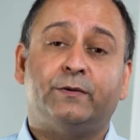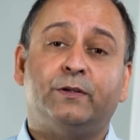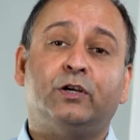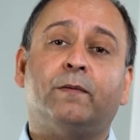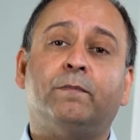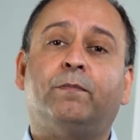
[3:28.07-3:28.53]

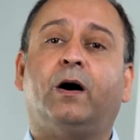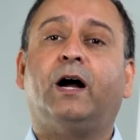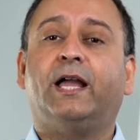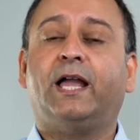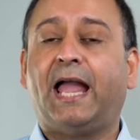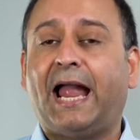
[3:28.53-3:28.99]
you can
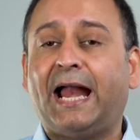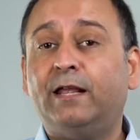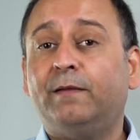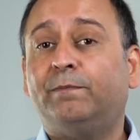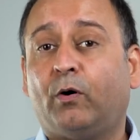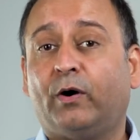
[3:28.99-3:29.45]
buy at
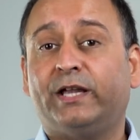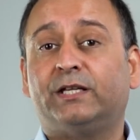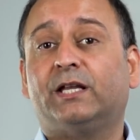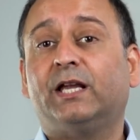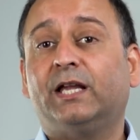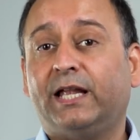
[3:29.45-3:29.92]
any point
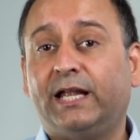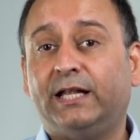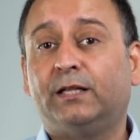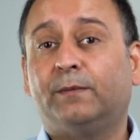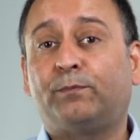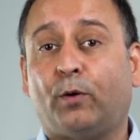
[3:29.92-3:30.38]
in
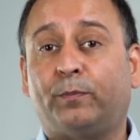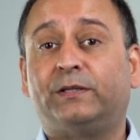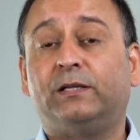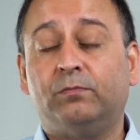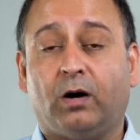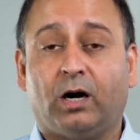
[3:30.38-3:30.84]
the
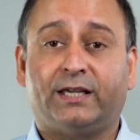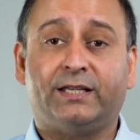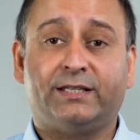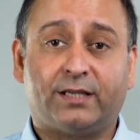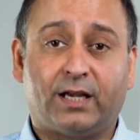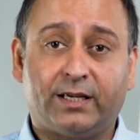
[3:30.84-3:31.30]
property market
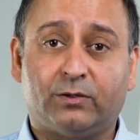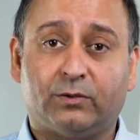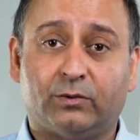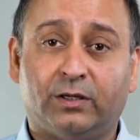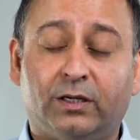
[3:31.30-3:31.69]
cycle.